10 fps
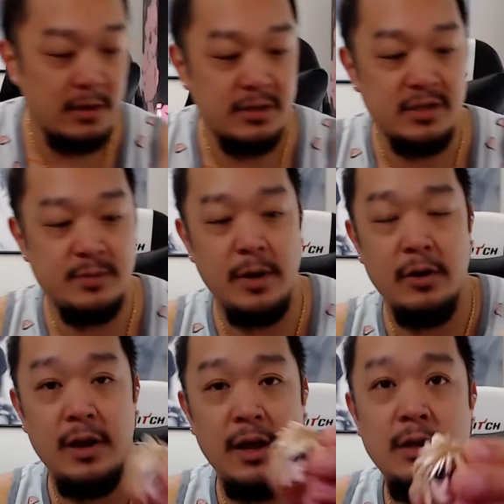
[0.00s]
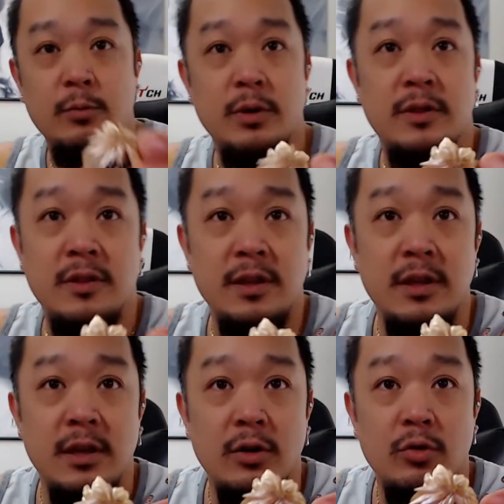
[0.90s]
spare head with
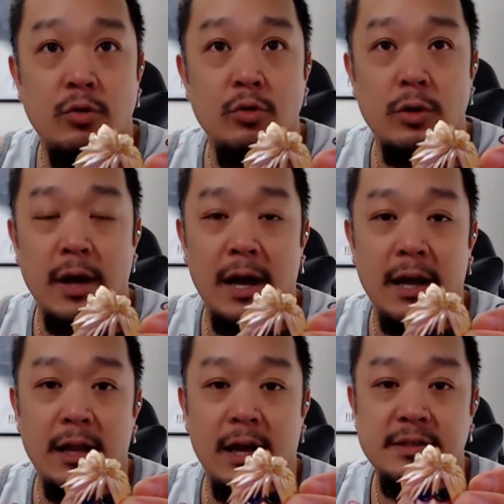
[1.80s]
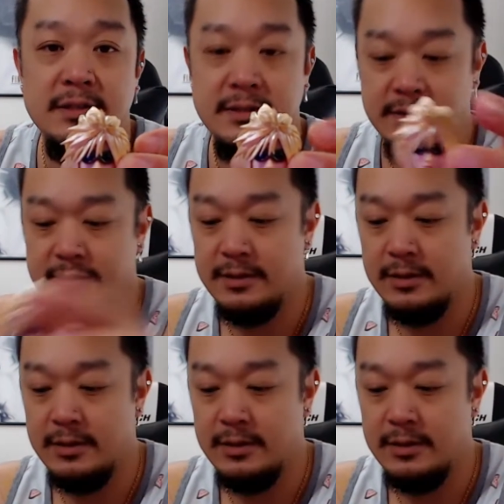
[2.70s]
the cool guy glasses.